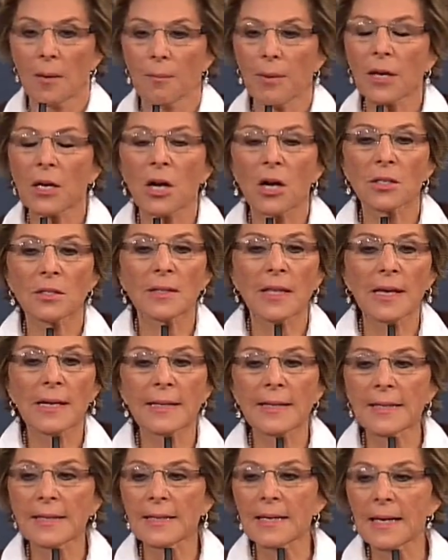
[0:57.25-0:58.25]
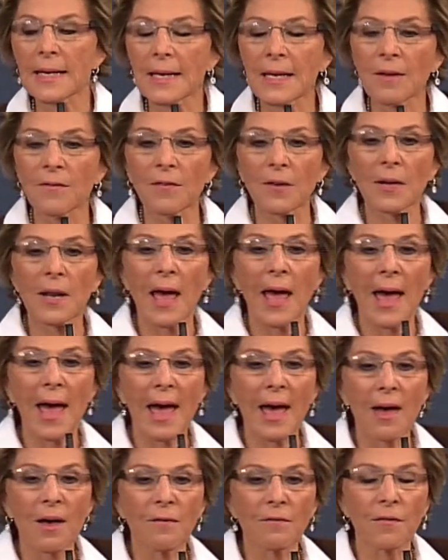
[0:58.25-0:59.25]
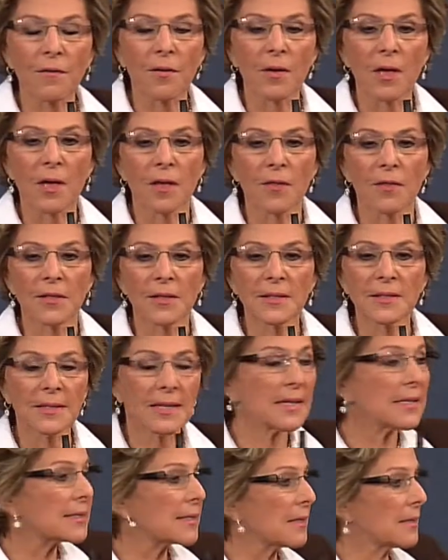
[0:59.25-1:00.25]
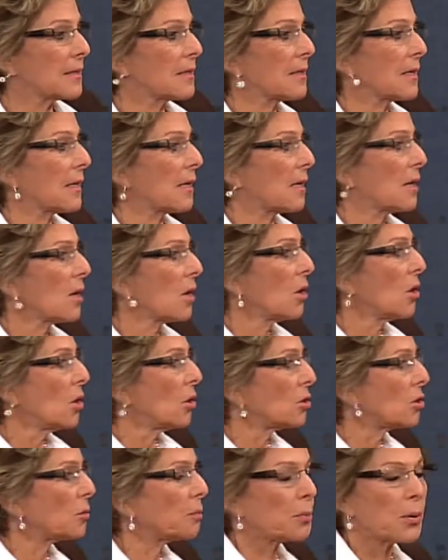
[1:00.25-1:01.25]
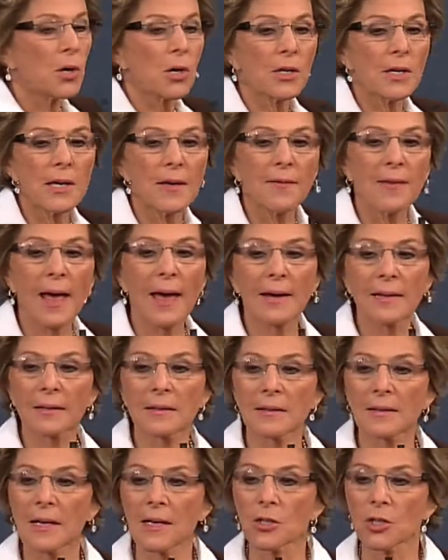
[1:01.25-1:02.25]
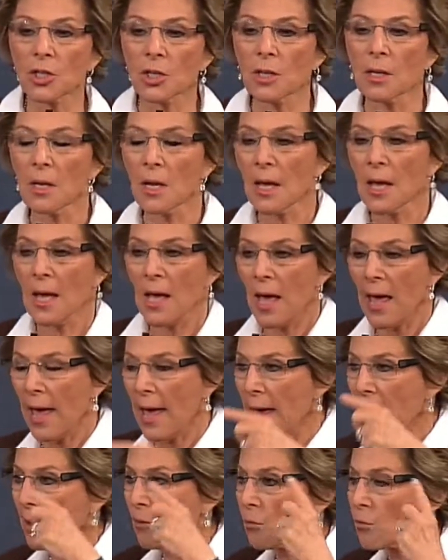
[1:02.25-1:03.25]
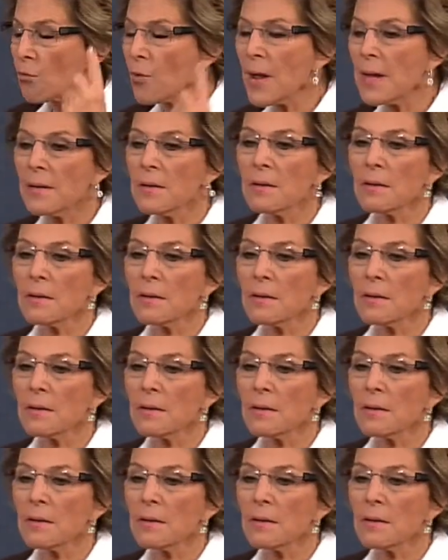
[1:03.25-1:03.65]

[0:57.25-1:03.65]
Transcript: because they didn't even have the decency to put in that extension a written